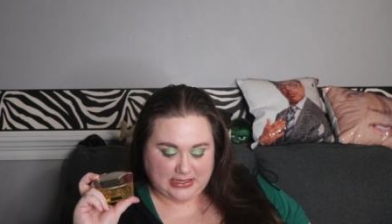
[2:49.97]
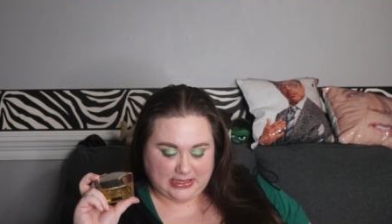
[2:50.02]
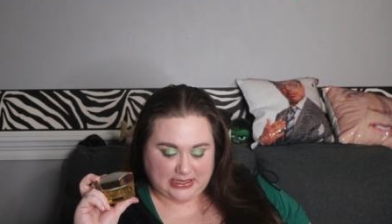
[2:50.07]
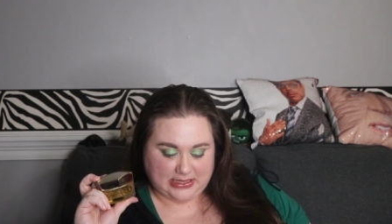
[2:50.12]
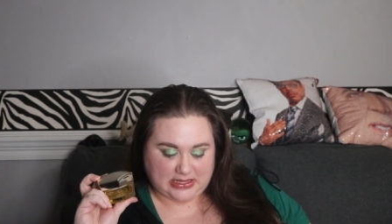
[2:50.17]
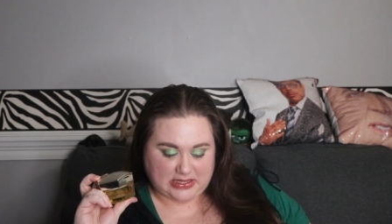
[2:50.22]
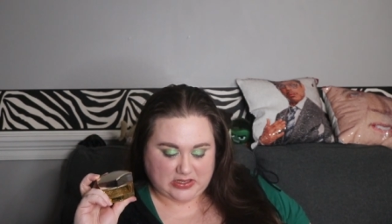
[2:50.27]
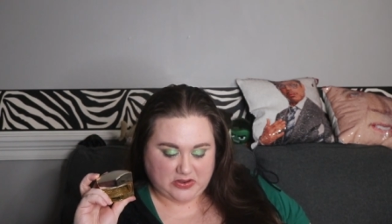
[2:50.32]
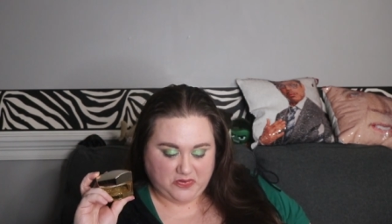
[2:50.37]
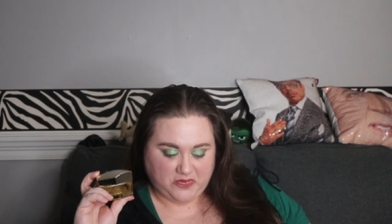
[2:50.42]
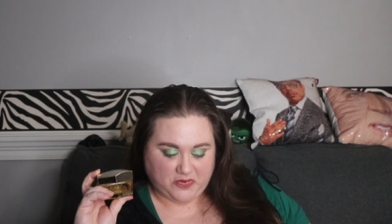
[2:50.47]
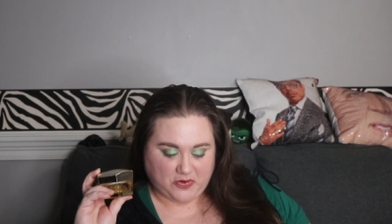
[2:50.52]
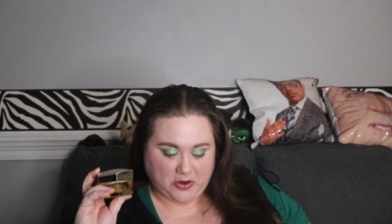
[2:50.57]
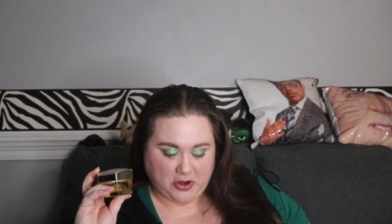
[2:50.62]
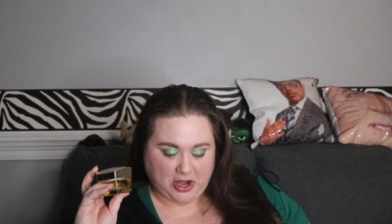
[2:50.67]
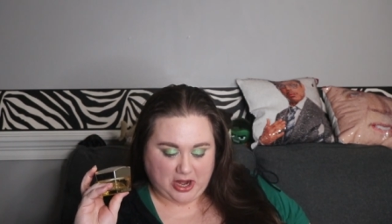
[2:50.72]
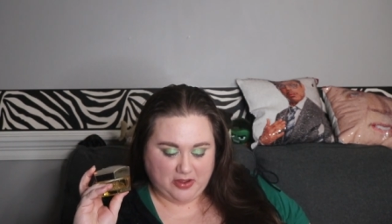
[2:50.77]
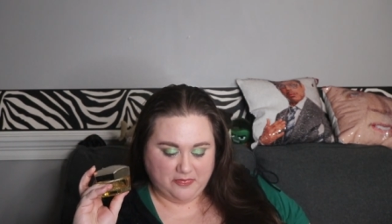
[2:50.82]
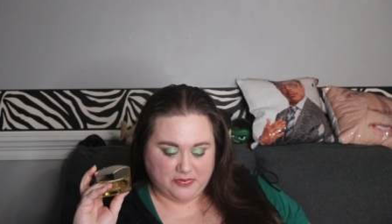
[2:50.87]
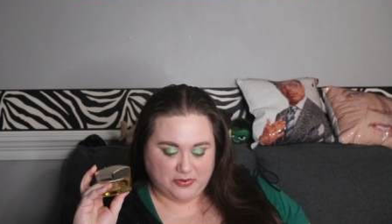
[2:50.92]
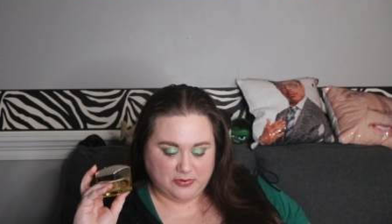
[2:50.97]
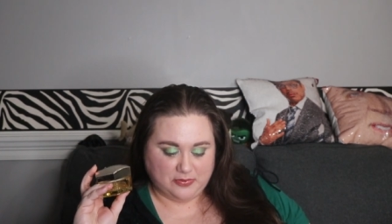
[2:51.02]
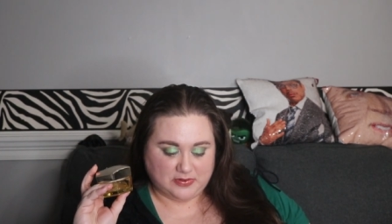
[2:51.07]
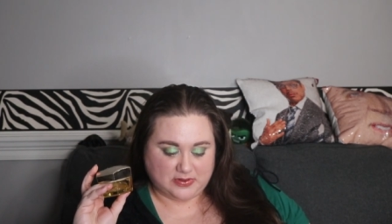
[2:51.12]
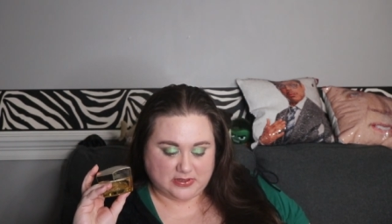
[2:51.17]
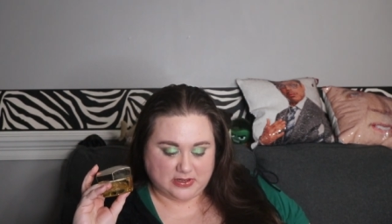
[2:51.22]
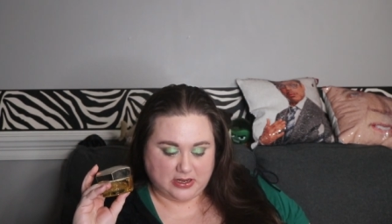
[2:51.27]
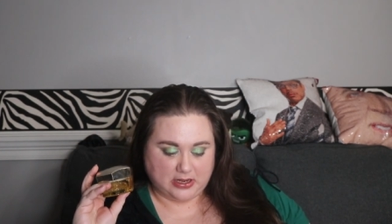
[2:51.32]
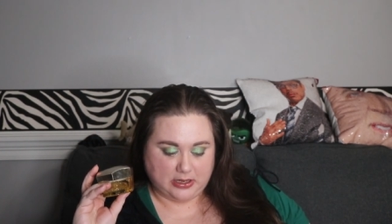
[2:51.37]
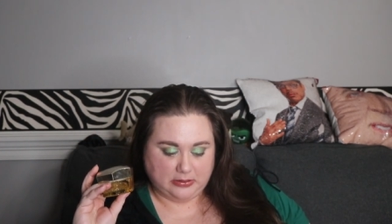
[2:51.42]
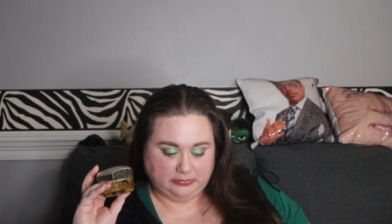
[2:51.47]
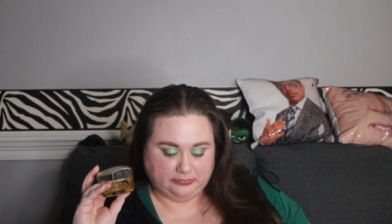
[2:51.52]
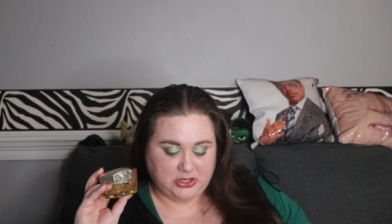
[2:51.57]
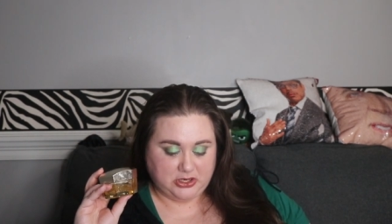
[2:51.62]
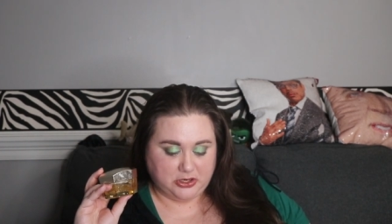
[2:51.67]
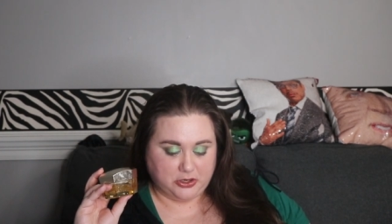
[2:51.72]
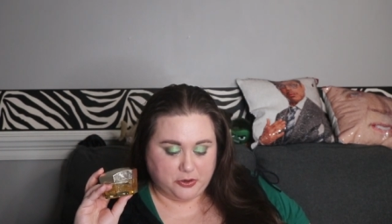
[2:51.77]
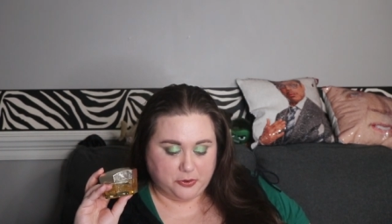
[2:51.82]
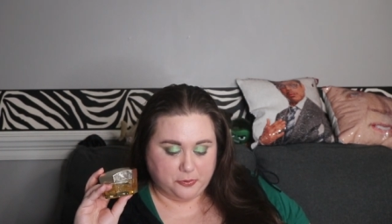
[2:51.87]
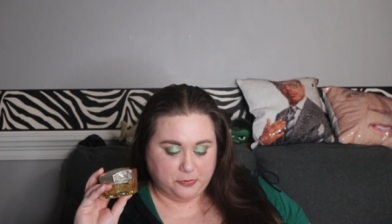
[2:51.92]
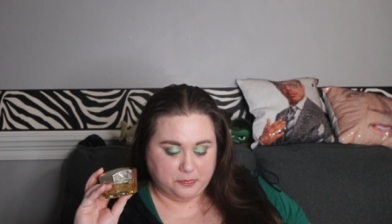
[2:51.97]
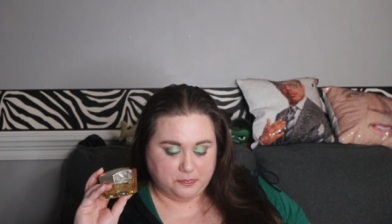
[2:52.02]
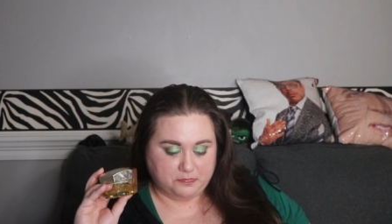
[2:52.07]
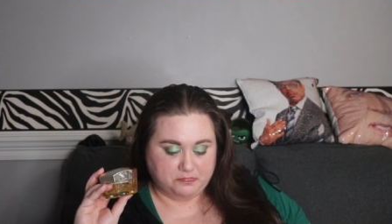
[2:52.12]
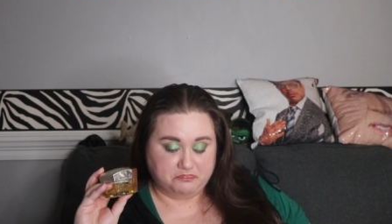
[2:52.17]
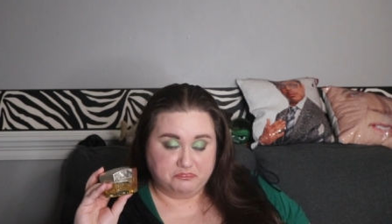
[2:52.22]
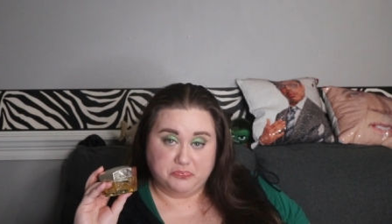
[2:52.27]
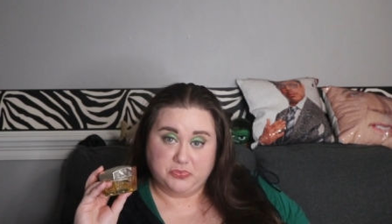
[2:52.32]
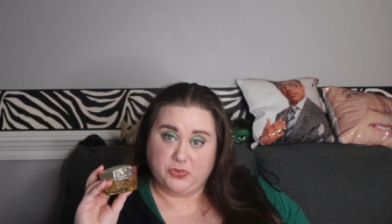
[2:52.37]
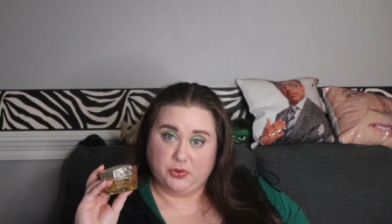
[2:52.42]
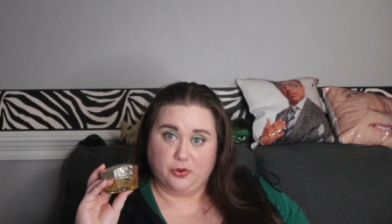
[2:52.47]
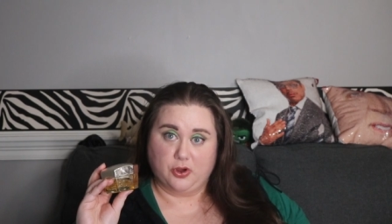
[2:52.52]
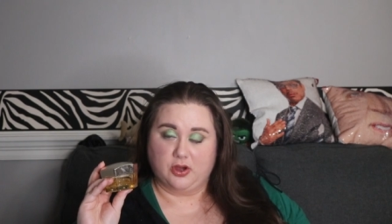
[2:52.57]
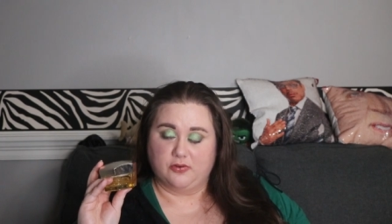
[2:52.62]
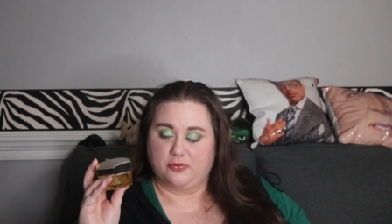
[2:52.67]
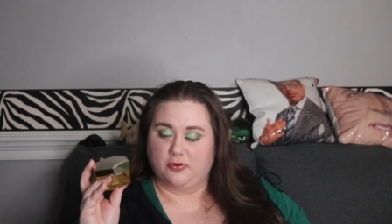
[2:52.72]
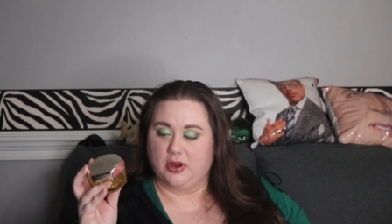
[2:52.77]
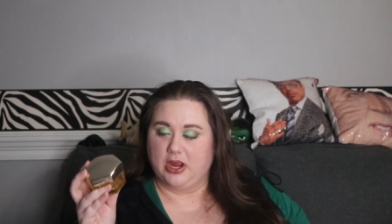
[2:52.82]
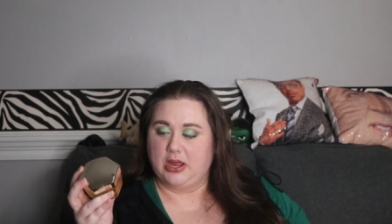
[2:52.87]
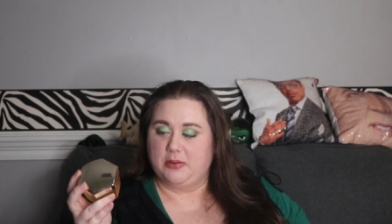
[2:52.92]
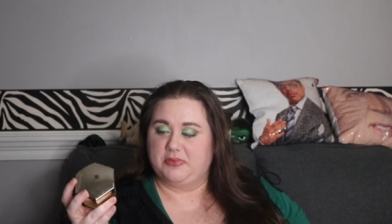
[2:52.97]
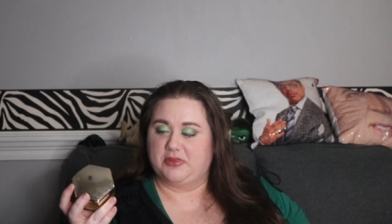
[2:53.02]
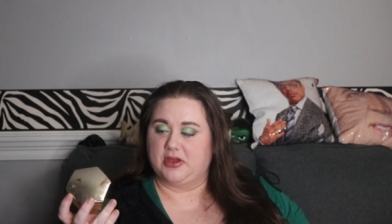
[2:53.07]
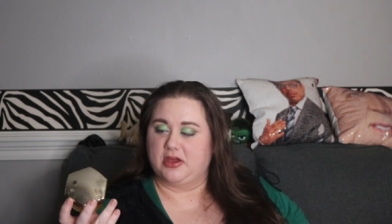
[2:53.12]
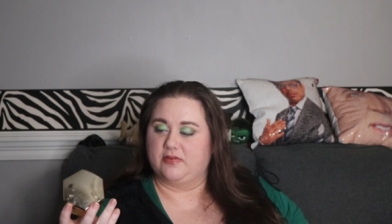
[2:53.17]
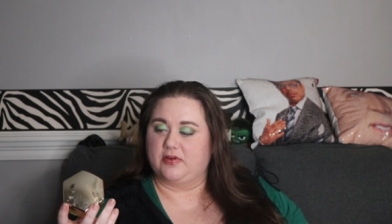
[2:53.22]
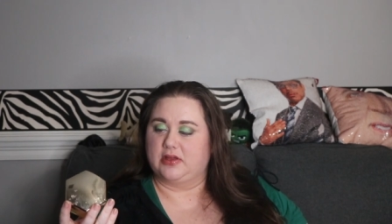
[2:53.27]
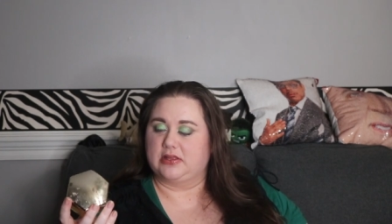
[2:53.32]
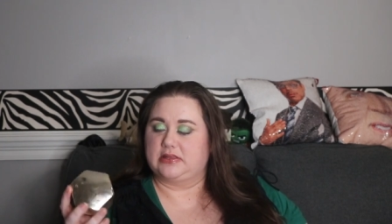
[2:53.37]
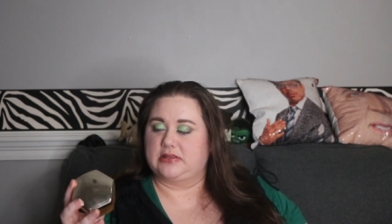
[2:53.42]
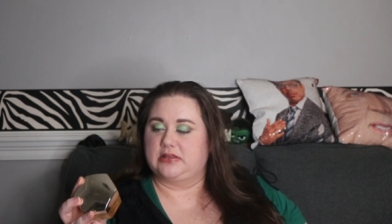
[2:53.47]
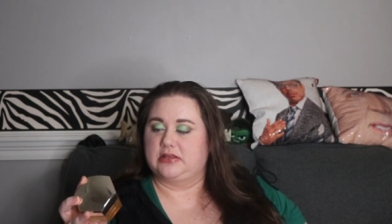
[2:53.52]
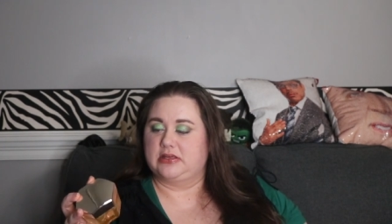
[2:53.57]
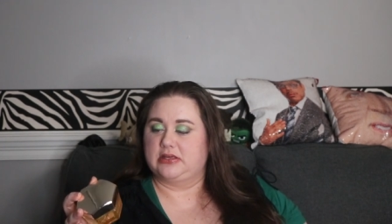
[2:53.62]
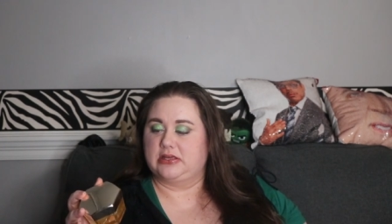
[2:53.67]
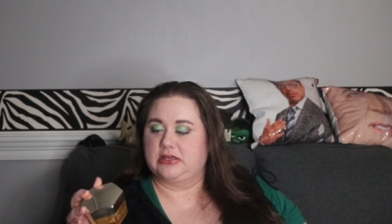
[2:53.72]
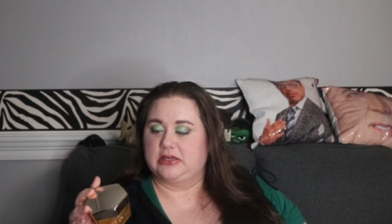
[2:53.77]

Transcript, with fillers: And so far I've used up, you know, twelve grams of it.